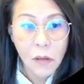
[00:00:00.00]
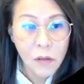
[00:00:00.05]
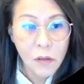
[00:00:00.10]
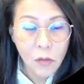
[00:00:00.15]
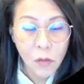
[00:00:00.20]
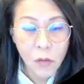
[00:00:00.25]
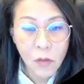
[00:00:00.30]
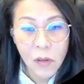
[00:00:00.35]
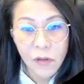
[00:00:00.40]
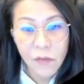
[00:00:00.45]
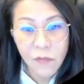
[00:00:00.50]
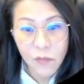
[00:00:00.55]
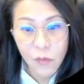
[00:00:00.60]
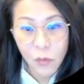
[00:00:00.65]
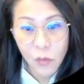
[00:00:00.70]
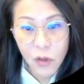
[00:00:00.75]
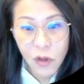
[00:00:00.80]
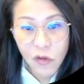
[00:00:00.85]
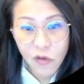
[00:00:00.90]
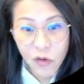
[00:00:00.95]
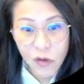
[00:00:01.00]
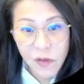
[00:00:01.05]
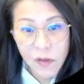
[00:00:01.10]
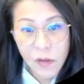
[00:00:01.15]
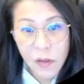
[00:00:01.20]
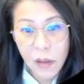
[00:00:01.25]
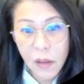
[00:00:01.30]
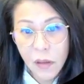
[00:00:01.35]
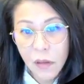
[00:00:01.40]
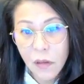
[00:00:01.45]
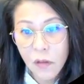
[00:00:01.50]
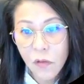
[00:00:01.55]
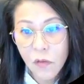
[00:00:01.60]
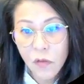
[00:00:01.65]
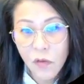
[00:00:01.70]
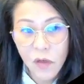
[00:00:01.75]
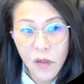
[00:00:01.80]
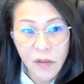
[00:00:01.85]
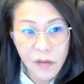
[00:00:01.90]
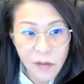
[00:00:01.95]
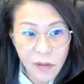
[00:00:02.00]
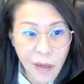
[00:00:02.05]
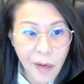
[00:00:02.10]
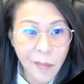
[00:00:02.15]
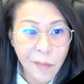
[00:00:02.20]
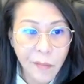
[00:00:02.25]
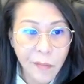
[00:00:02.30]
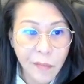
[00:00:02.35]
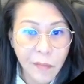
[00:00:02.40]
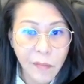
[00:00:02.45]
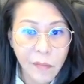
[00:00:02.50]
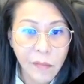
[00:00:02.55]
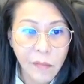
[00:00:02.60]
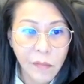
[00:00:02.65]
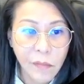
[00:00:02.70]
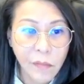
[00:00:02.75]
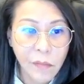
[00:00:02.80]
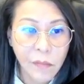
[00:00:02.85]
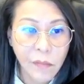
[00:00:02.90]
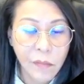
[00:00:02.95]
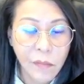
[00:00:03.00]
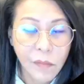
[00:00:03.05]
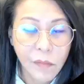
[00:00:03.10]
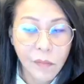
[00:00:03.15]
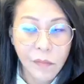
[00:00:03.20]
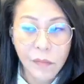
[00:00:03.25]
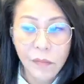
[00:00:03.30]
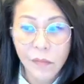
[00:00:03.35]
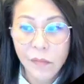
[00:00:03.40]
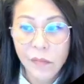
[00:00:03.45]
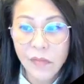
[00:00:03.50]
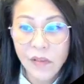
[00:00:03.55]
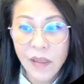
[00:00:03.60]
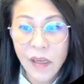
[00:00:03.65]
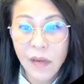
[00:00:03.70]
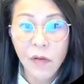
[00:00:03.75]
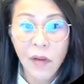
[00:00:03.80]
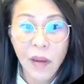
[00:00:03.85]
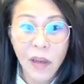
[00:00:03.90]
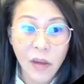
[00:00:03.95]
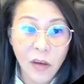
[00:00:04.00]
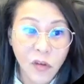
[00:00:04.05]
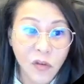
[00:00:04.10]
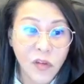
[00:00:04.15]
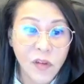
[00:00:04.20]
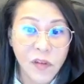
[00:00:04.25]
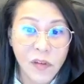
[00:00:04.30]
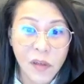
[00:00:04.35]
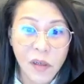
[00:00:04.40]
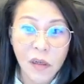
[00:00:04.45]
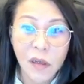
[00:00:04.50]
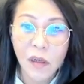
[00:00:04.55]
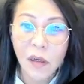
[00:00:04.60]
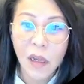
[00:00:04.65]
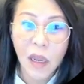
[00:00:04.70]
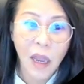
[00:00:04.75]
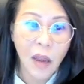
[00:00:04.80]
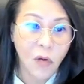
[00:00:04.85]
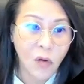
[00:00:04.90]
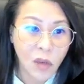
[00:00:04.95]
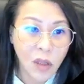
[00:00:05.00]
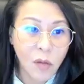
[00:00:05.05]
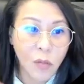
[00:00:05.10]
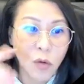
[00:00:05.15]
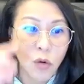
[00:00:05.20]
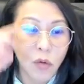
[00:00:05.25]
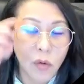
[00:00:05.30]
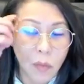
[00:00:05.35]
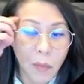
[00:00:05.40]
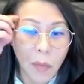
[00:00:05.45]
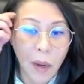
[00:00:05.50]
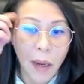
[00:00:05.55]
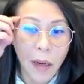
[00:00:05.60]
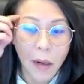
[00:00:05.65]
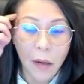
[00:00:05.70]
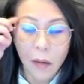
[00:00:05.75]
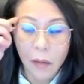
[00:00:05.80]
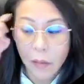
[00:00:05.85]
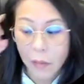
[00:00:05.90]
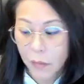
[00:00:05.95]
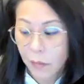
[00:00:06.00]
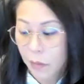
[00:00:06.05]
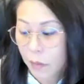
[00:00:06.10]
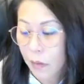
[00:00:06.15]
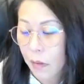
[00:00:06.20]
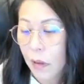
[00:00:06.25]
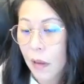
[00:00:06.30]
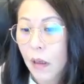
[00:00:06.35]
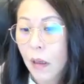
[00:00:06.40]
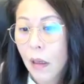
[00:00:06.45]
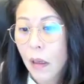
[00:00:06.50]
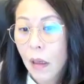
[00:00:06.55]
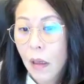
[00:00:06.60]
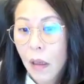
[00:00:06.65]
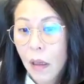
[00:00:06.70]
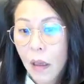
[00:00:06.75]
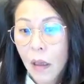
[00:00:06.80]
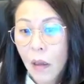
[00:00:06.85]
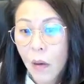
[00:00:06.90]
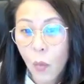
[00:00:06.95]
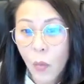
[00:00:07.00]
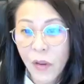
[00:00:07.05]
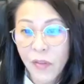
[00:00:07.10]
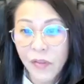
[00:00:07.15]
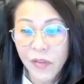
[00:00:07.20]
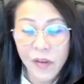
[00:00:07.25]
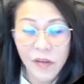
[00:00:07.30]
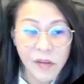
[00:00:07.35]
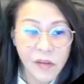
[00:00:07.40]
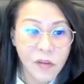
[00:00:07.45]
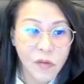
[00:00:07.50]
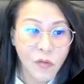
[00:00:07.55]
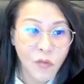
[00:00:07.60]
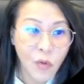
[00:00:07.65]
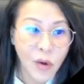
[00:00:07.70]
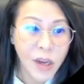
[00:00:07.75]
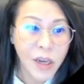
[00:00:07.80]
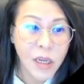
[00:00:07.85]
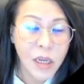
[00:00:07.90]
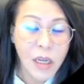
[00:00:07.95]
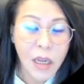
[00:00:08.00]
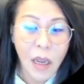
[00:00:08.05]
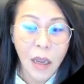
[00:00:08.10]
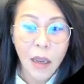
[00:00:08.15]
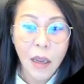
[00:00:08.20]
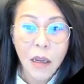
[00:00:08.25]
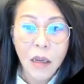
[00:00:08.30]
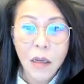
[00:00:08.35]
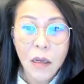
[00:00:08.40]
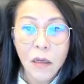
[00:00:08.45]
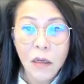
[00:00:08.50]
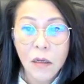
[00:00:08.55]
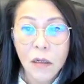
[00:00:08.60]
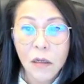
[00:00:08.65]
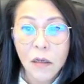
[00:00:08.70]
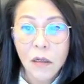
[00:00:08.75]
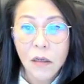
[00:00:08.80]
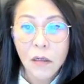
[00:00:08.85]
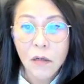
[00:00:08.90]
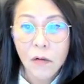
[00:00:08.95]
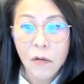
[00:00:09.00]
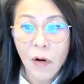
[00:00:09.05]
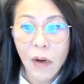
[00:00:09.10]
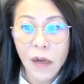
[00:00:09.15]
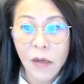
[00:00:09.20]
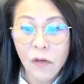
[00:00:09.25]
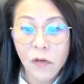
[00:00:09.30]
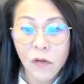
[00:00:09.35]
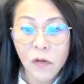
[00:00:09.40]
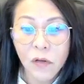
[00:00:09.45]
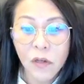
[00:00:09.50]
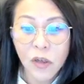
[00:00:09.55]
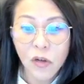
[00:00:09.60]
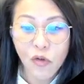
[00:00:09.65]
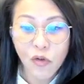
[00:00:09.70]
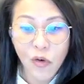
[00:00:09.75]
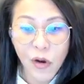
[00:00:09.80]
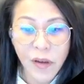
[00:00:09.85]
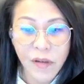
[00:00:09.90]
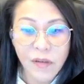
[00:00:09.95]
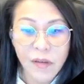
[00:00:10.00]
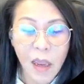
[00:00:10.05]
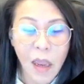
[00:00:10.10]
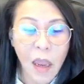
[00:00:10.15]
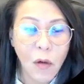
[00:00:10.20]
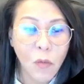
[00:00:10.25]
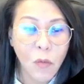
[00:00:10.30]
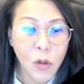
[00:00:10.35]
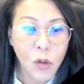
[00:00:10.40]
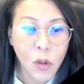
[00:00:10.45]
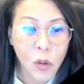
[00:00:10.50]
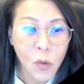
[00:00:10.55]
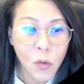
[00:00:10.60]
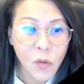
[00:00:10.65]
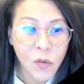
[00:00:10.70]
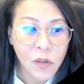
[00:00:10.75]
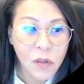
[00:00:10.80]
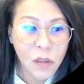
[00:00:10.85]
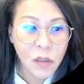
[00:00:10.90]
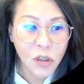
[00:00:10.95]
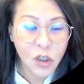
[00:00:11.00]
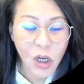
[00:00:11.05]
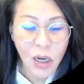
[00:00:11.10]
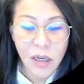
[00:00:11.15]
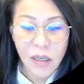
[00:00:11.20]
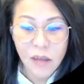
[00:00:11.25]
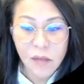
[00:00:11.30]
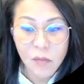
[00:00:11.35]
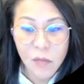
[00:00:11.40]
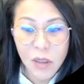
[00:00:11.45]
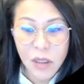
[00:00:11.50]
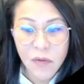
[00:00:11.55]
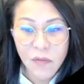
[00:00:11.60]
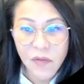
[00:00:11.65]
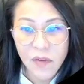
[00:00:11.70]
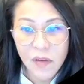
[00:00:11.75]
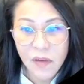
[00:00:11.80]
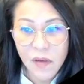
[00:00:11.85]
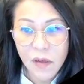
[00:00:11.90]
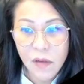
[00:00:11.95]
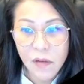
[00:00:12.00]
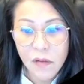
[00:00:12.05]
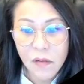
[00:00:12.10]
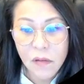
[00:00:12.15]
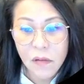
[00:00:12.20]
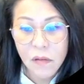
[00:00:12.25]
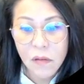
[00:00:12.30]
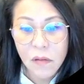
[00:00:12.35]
So if you interested, you just type ZUN interested uh, then I will keep you in mind uh, when this is ready uh. right so the trades uh, ah, I will use the Chinese metaphysics. physics